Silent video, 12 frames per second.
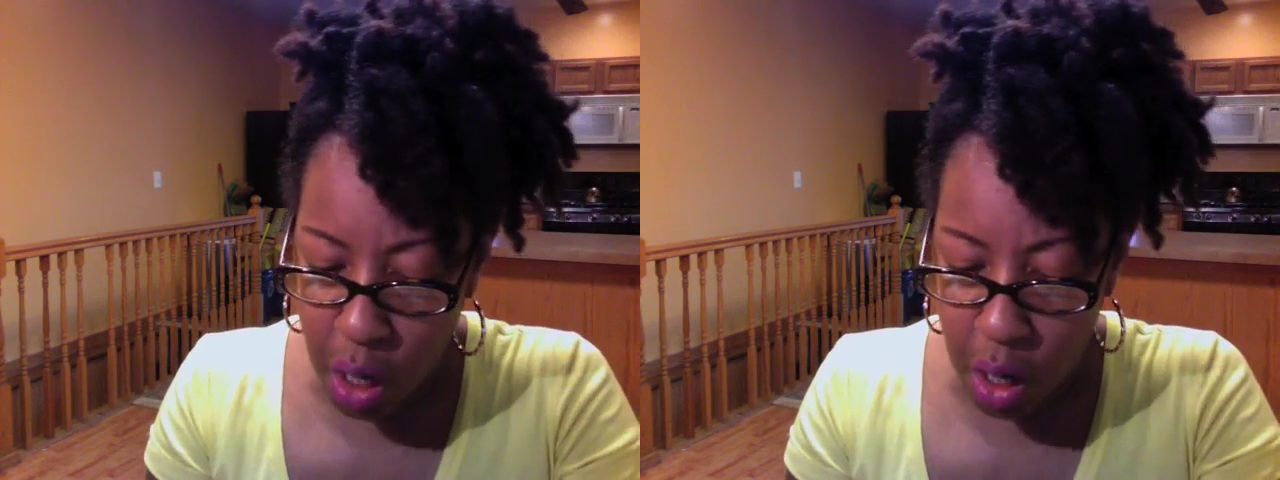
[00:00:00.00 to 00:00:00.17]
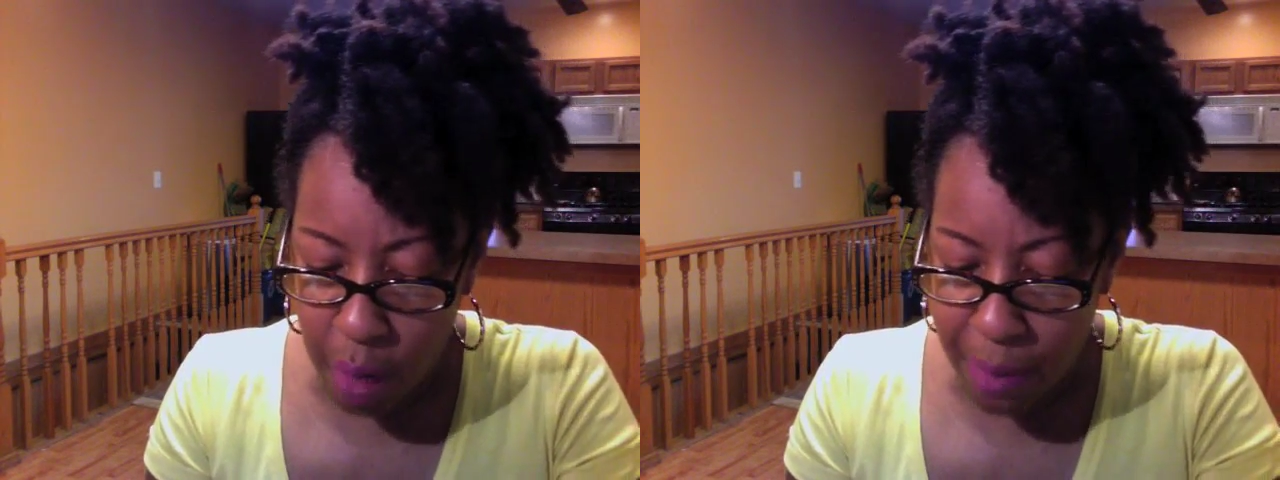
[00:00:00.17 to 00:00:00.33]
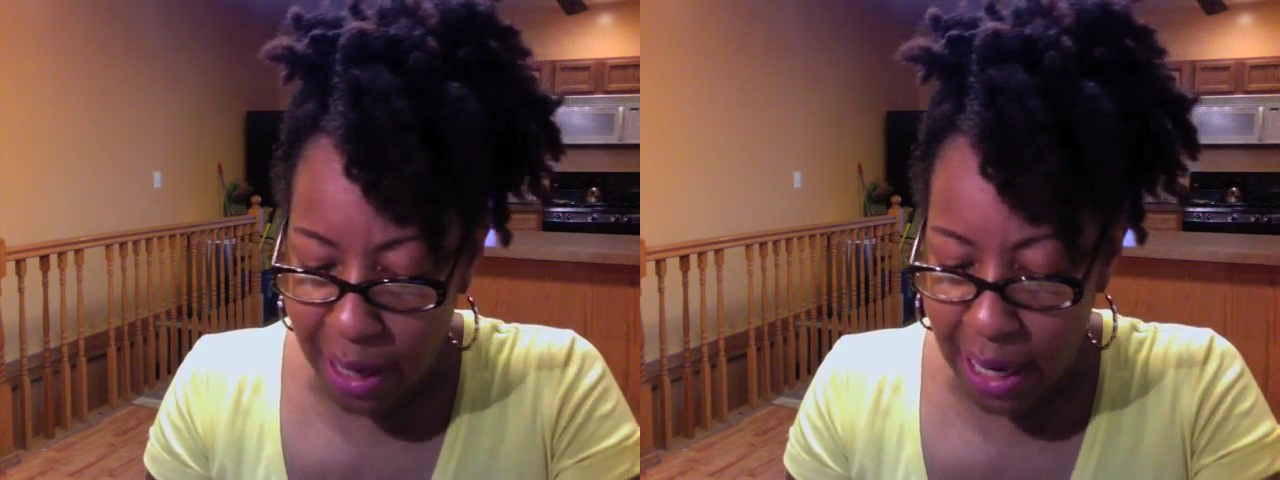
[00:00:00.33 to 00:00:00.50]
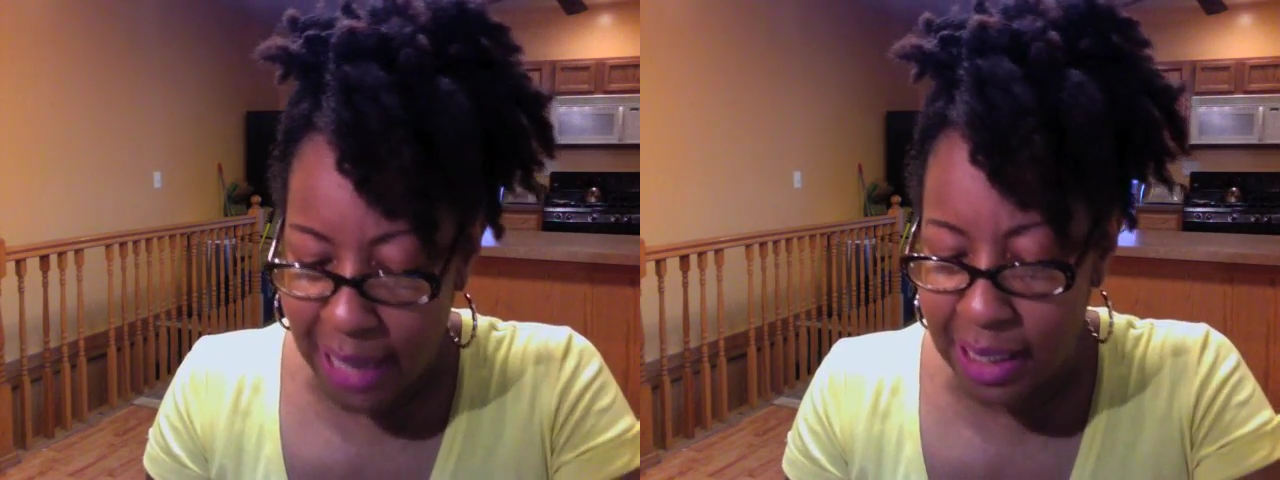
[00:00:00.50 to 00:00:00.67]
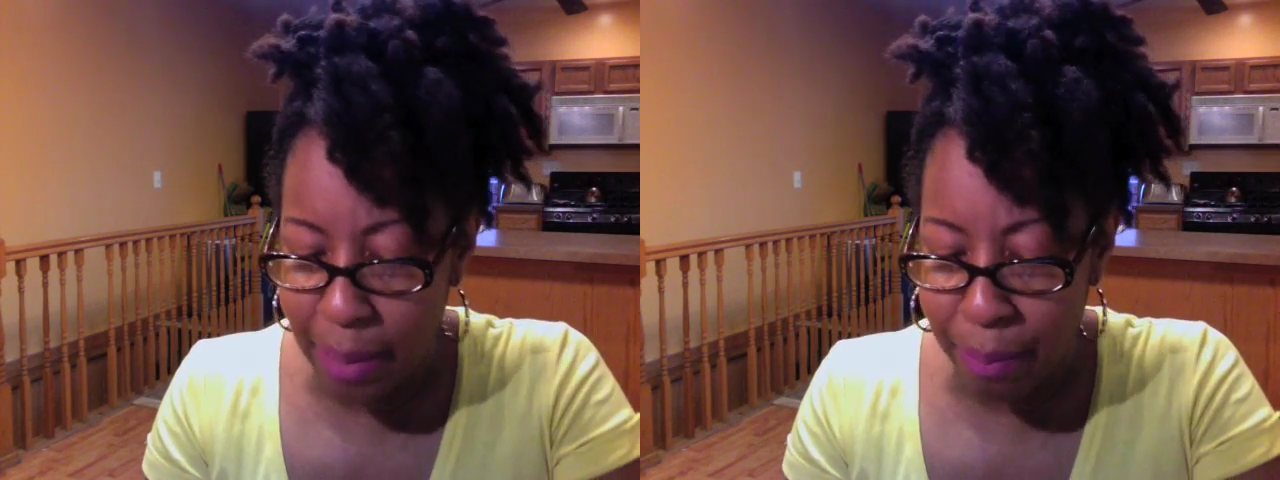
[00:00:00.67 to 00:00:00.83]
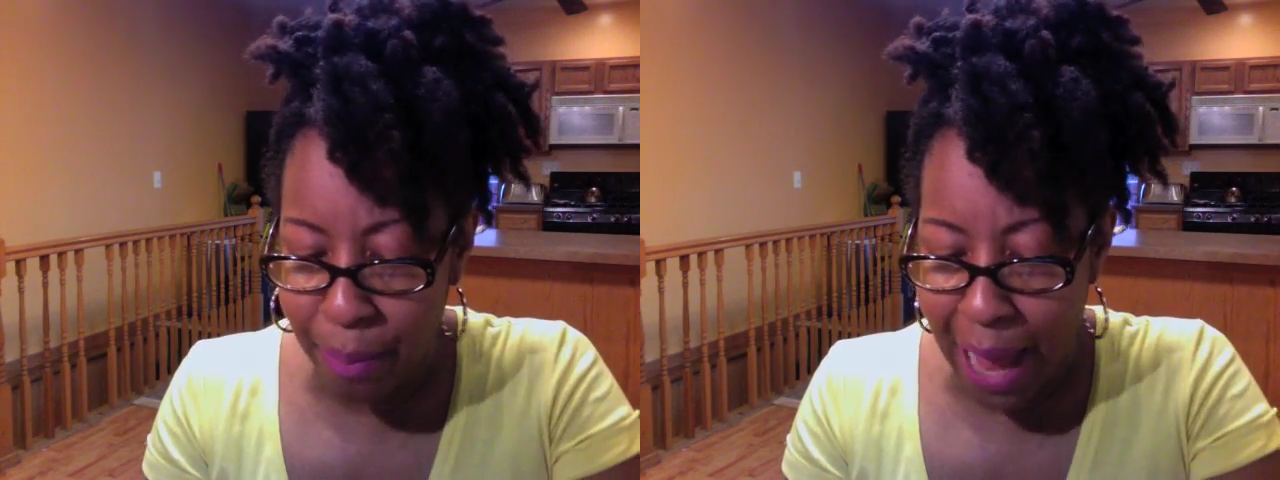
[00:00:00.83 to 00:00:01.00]
oh my god, it's
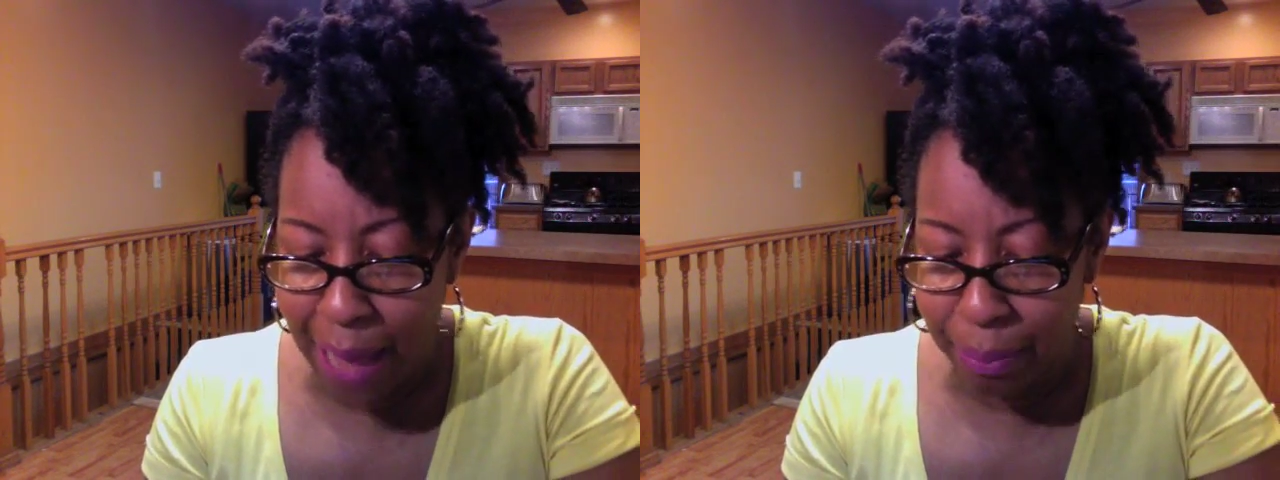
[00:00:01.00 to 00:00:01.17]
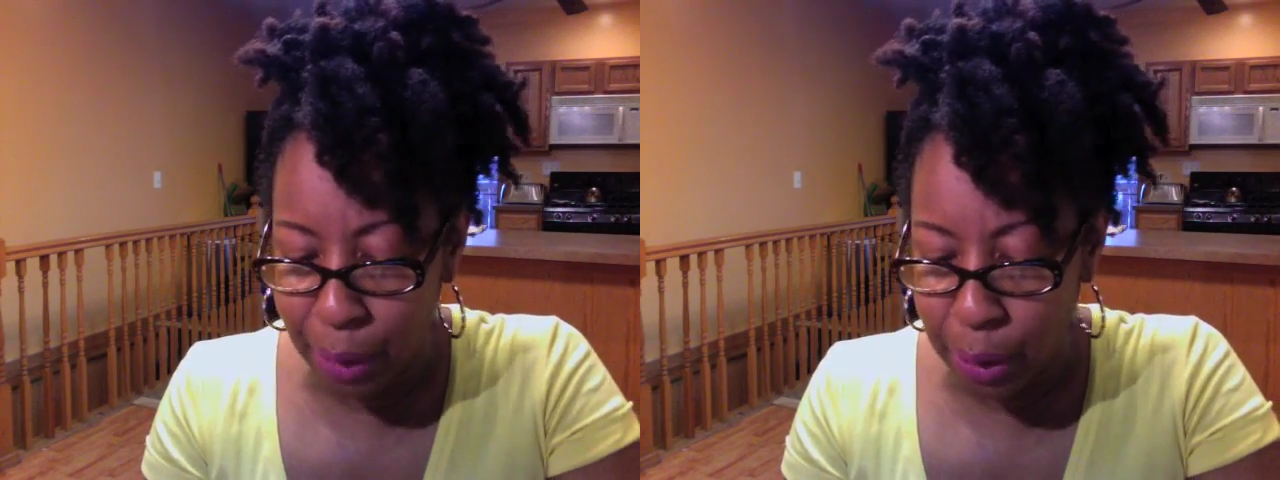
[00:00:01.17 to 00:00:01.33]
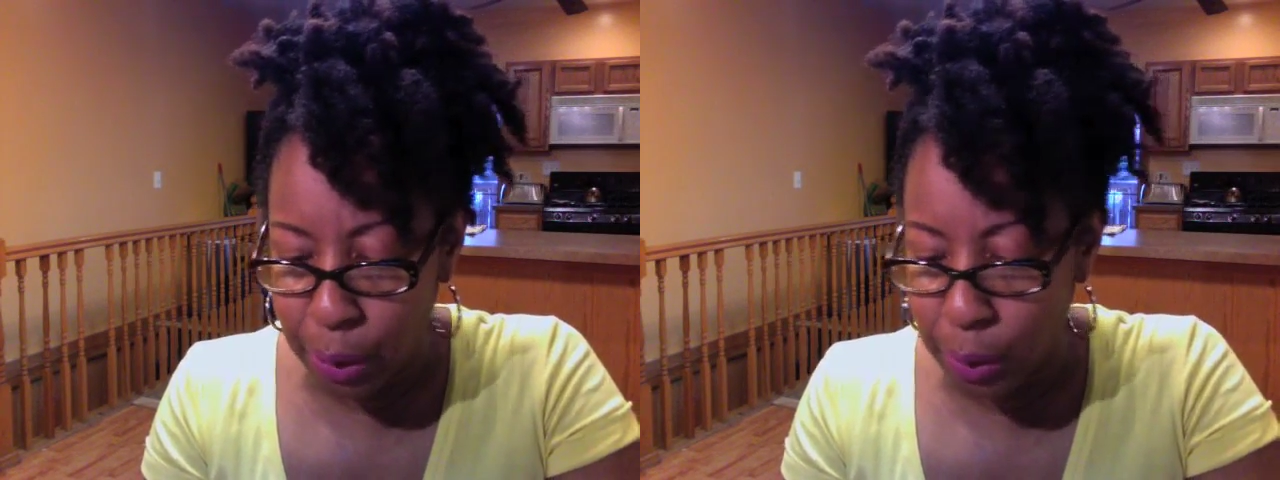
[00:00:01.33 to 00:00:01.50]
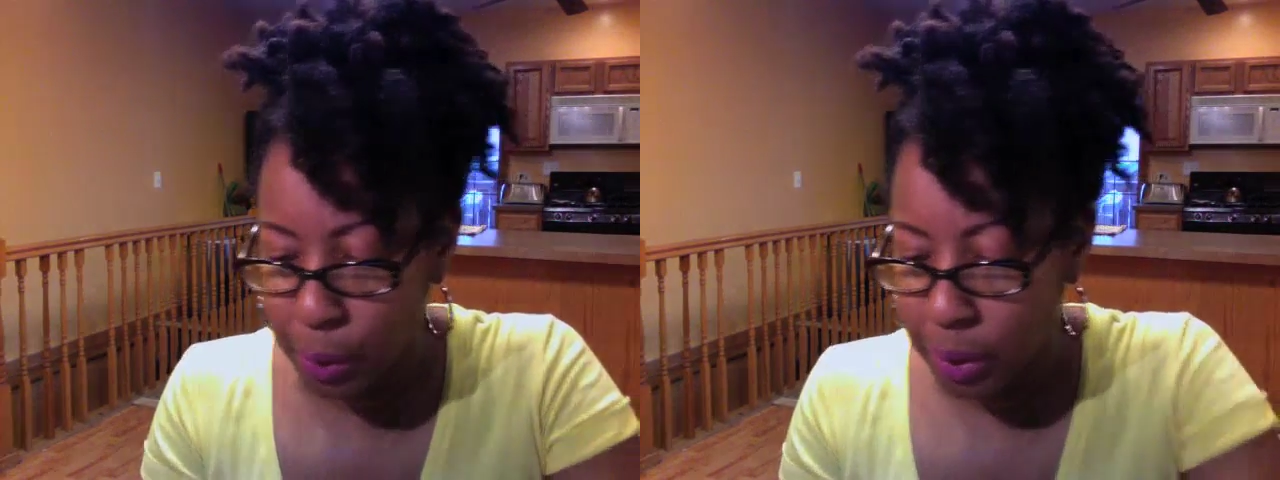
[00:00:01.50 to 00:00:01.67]
a matte blue.